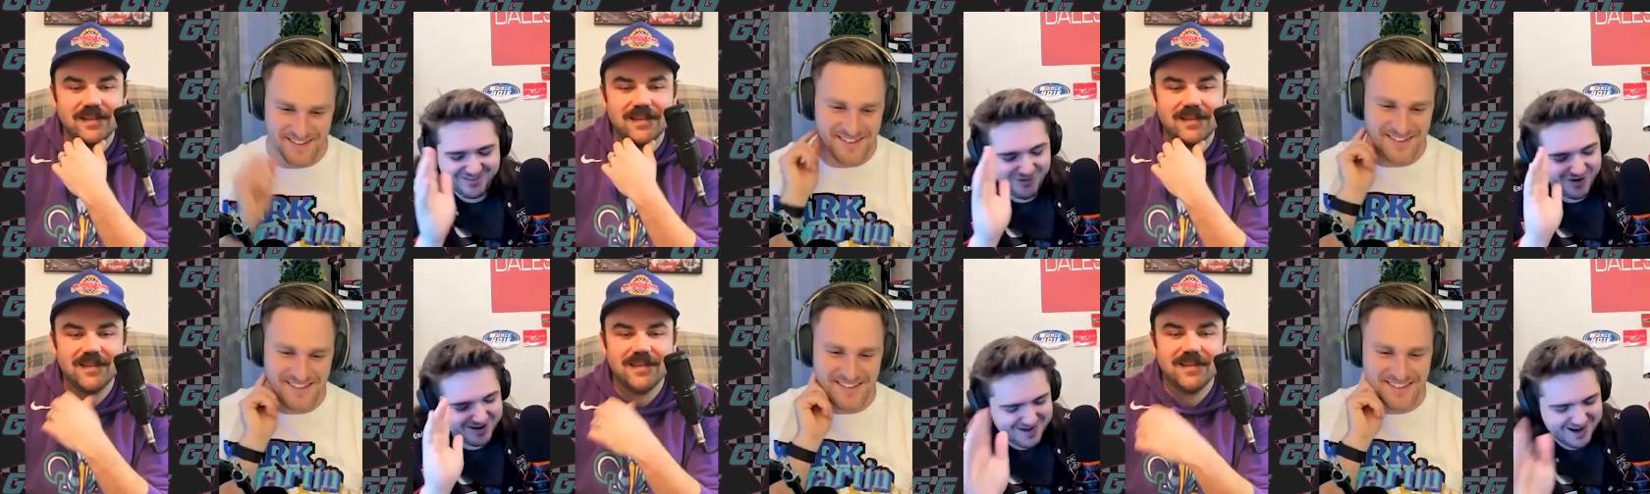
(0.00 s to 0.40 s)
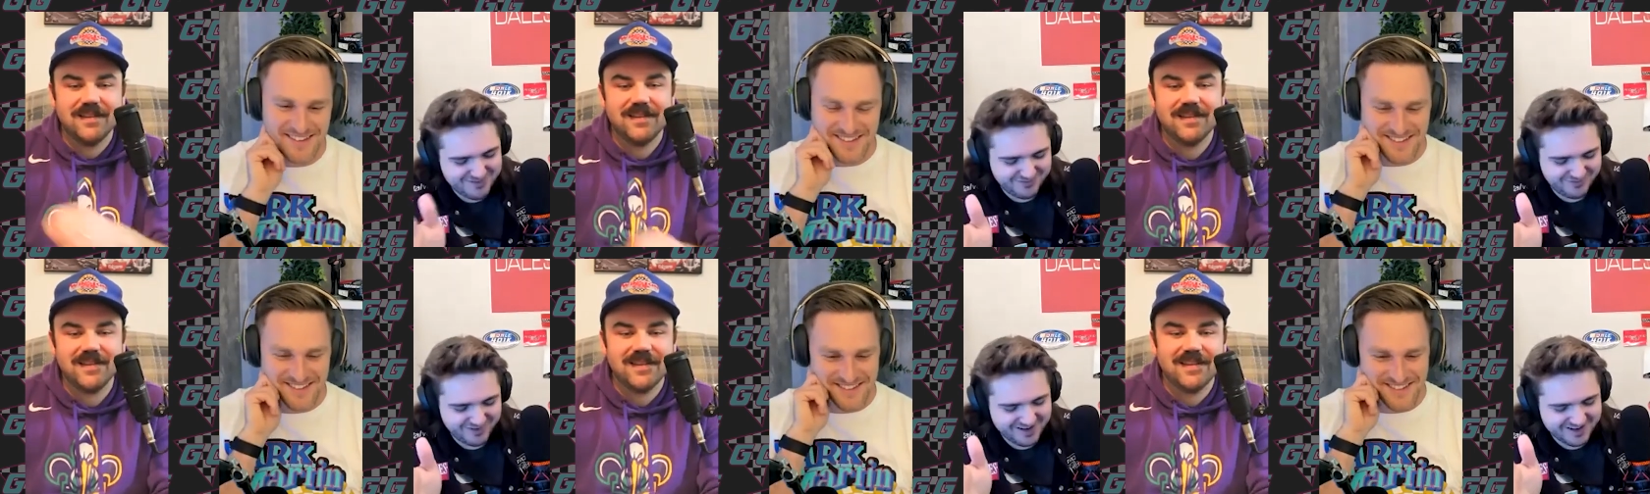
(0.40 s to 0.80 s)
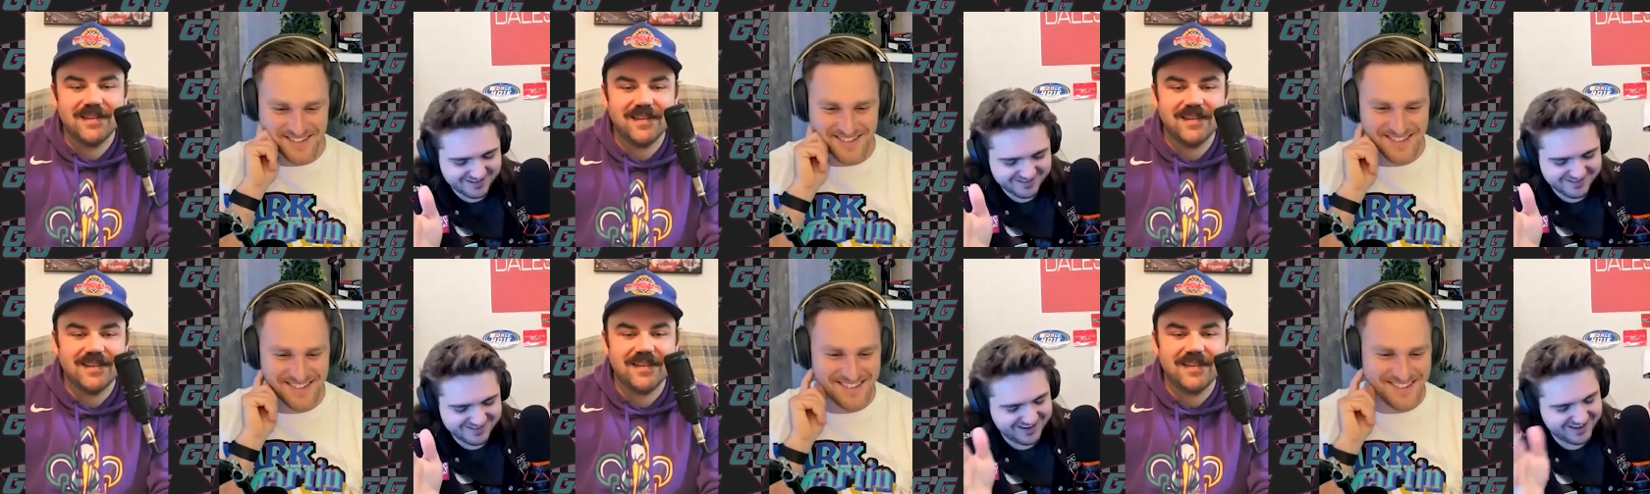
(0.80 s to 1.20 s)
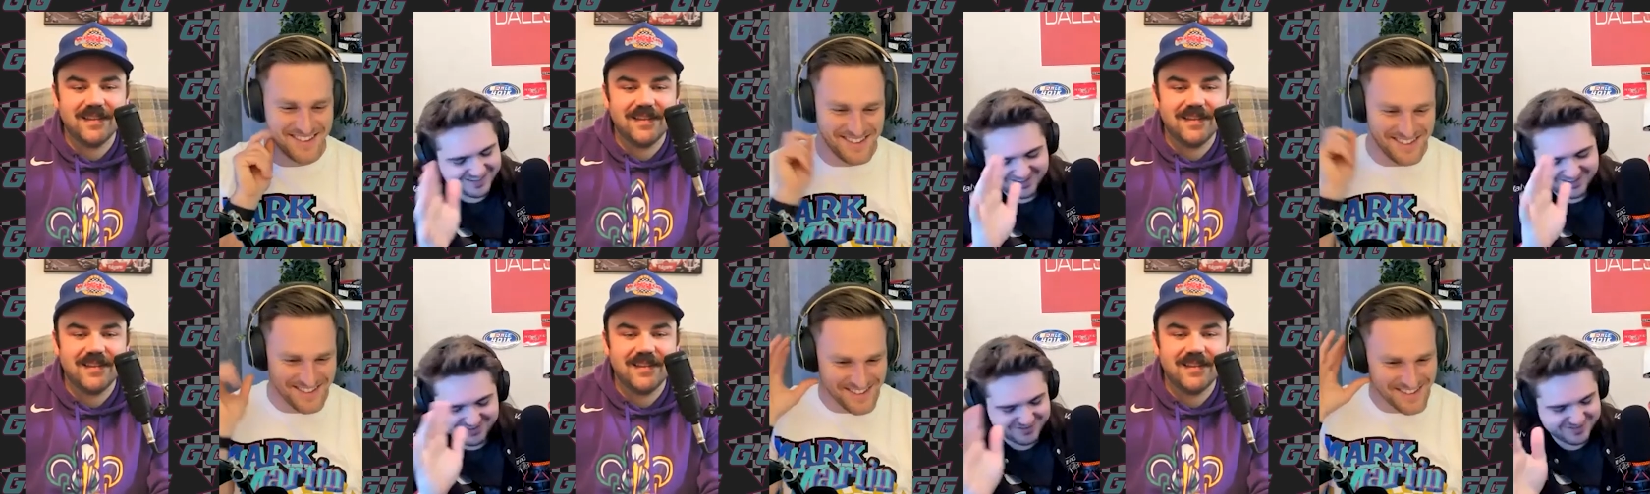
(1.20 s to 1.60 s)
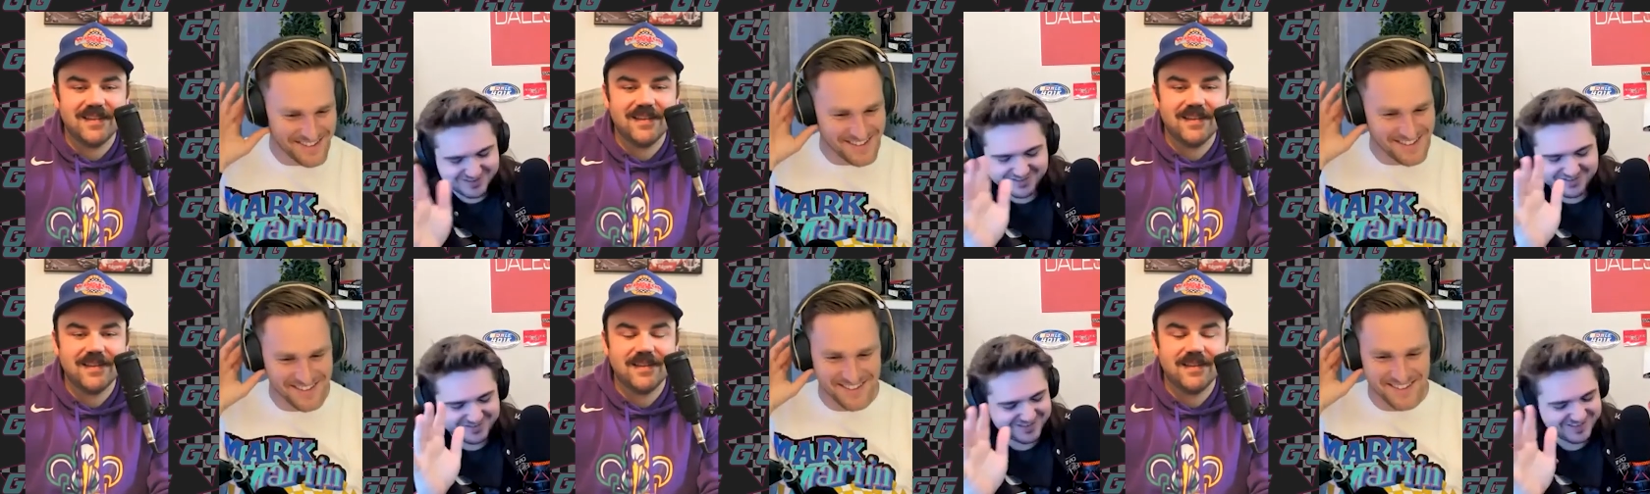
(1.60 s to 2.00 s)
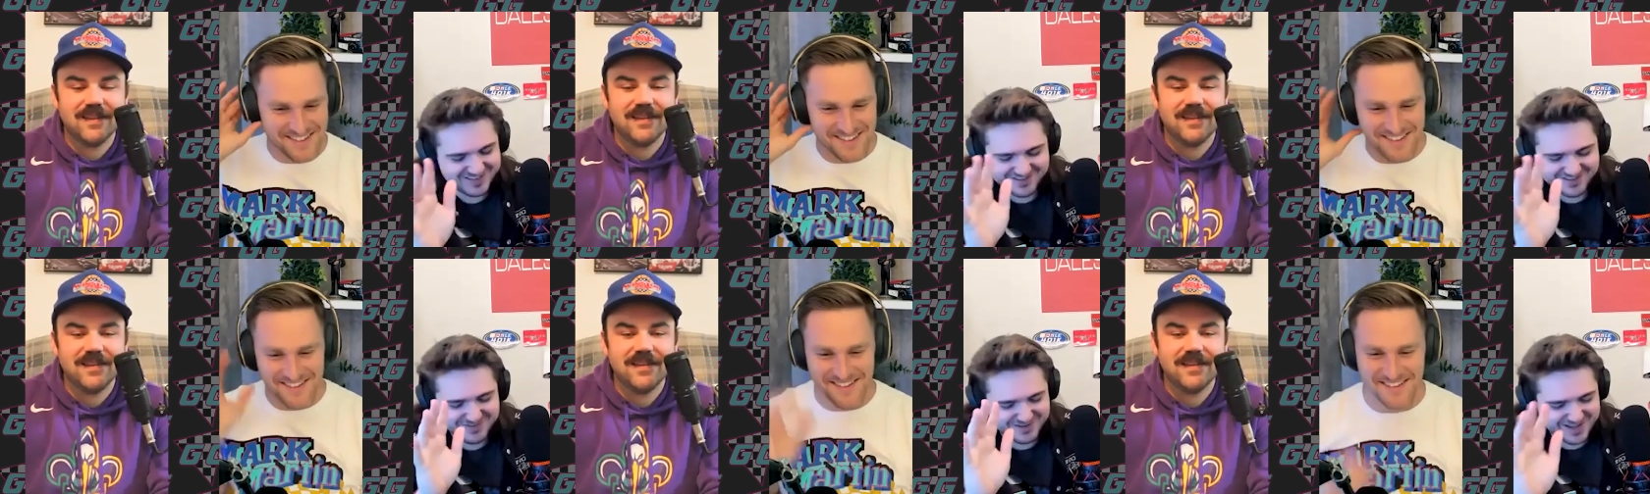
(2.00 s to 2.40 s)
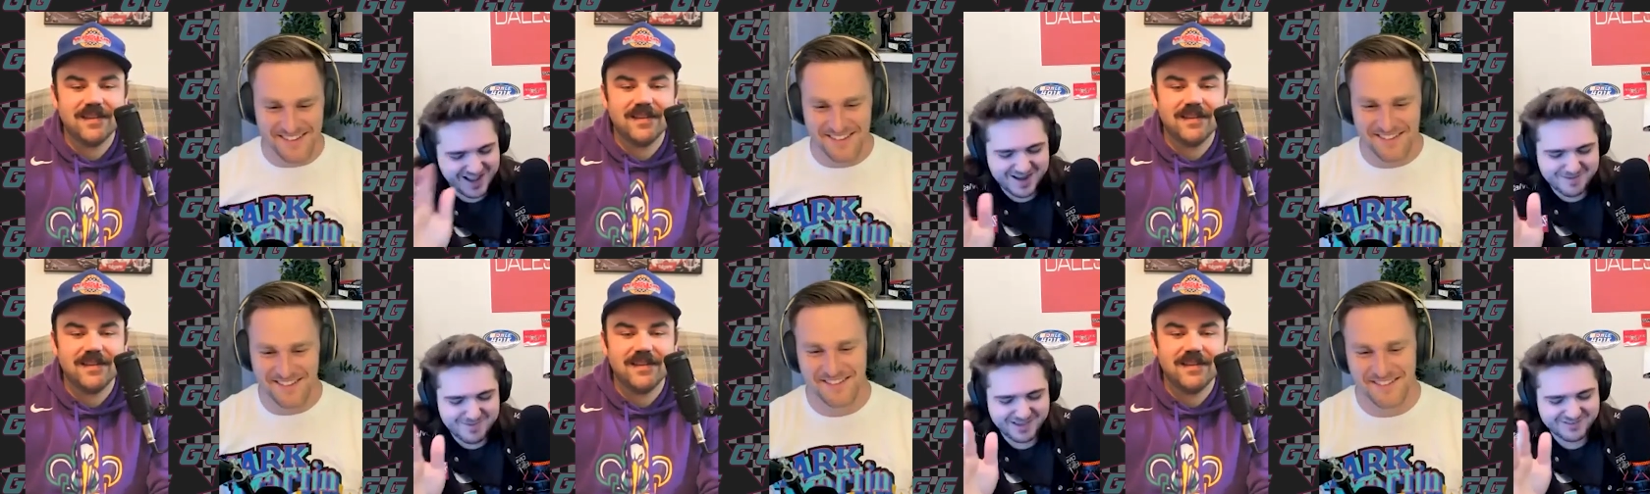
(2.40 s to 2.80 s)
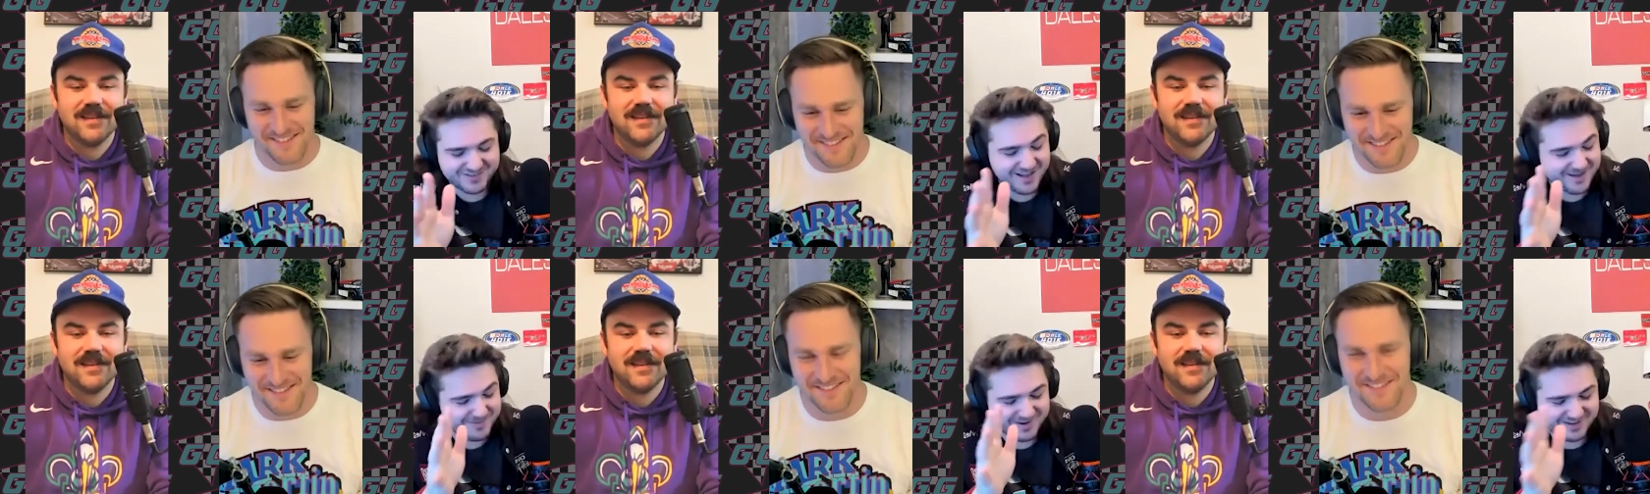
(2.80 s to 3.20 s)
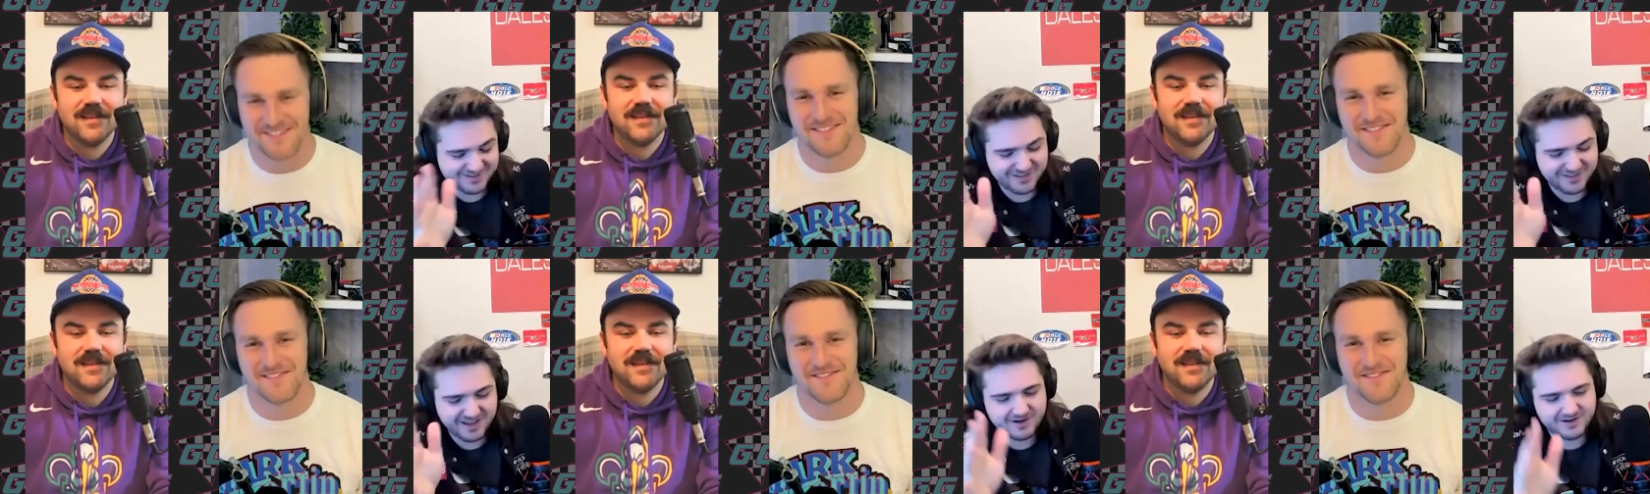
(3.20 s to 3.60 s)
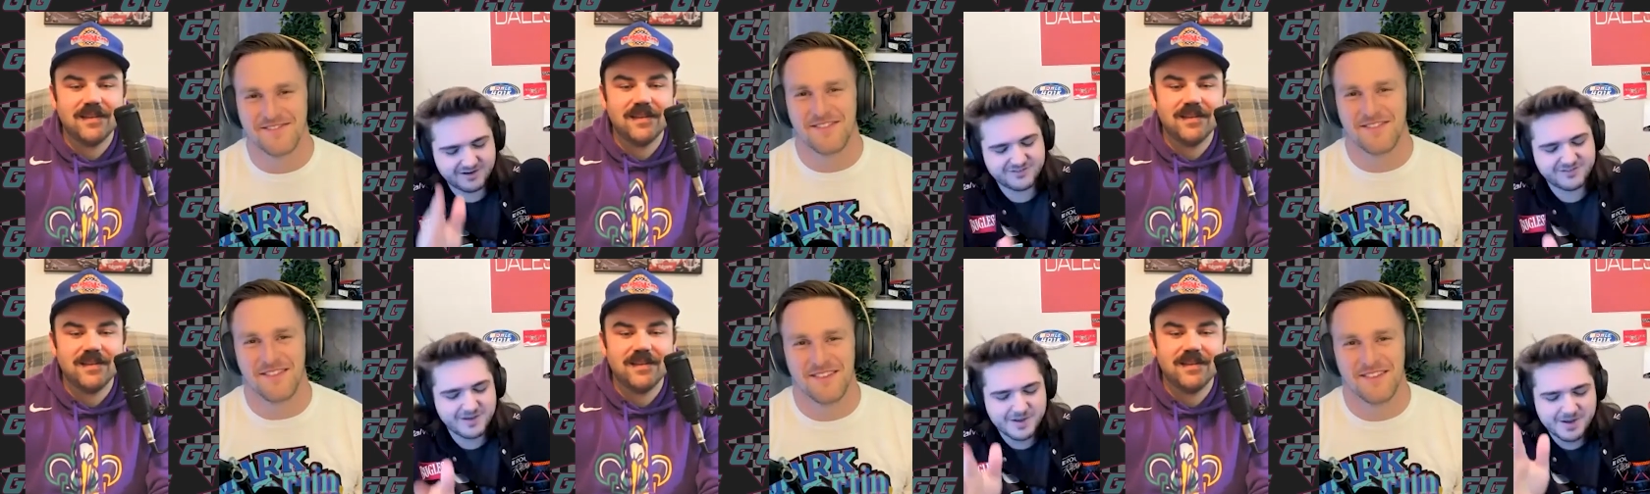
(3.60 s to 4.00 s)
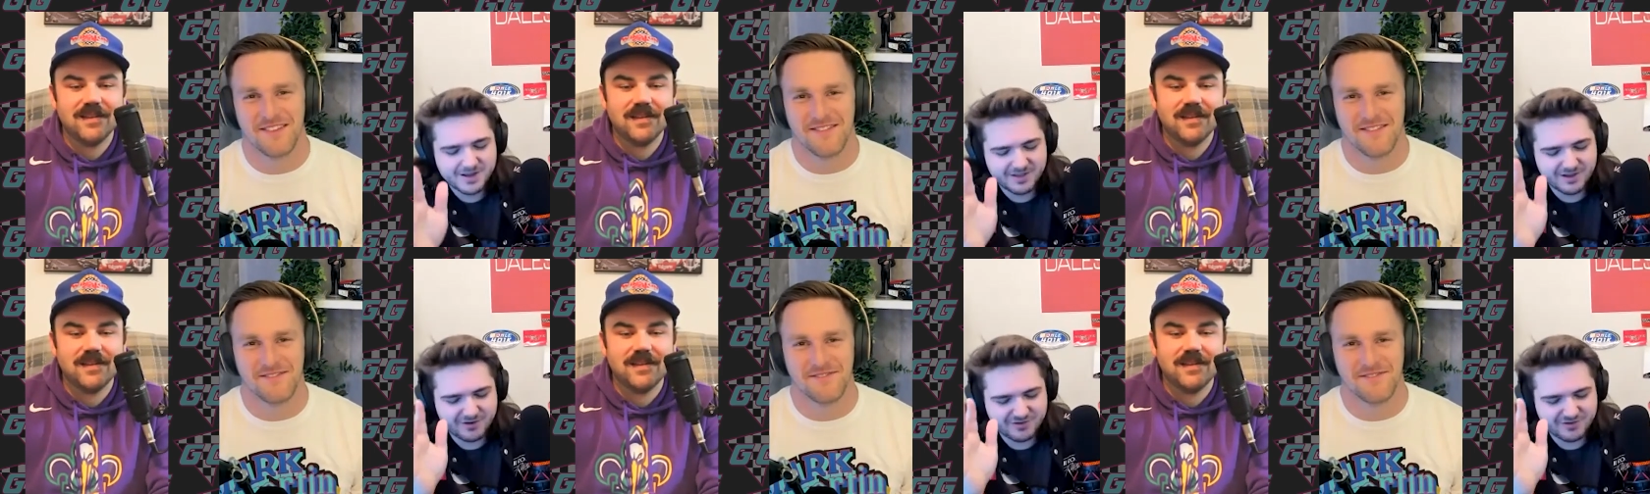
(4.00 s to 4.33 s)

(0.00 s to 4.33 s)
Speaker 1: one of my friends, all right, this is this is it's kind of messed up, but it's hilarious there